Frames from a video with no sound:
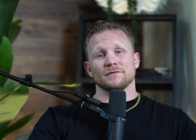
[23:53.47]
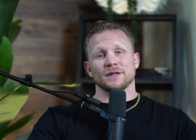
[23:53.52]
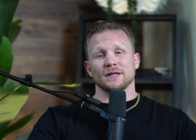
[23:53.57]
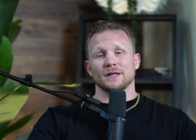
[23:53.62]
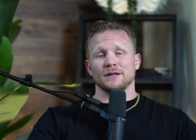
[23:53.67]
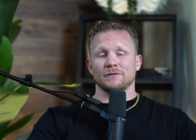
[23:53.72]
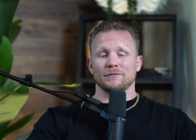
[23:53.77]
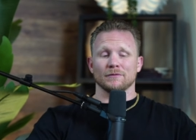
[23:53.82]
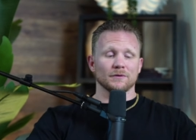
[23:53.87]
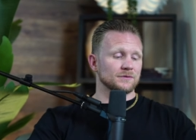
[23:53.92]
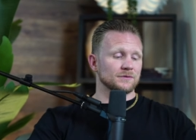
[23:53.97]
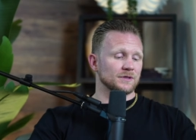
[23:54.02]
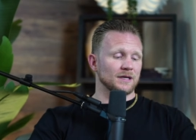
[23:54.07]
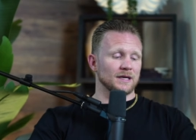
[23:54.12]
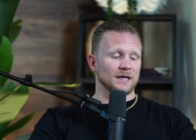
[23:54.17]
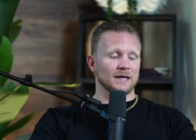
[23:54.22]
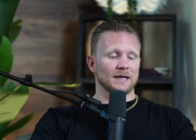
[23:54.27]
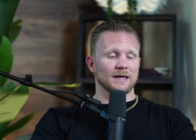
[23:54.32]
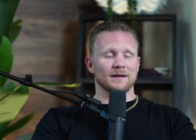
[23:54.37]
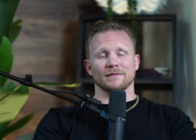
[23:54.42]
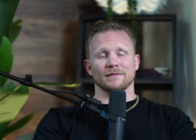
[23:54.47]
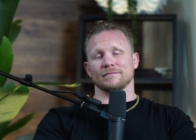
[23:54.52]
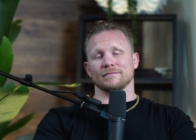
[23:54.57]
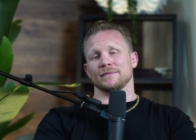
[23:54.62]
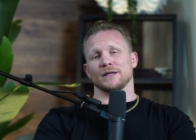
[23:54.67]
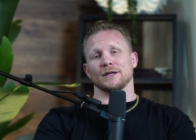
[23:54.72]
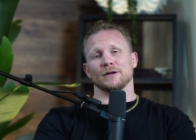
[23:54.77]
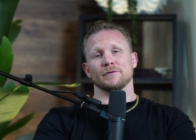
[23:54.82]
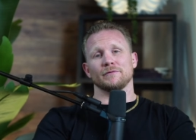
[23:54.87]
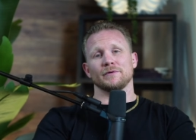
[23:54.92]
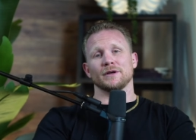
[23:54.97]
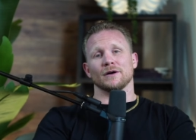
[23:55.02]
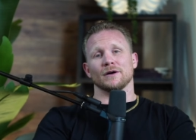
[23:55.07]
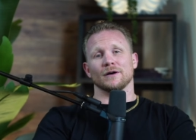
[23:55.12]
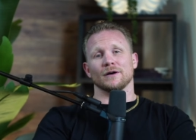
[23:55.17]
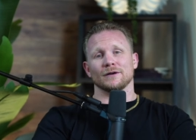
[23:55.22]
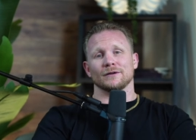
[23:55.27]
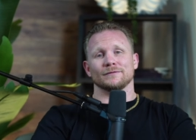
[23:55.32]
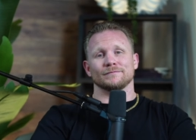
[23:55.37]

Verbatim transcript: And He rose again, and here we are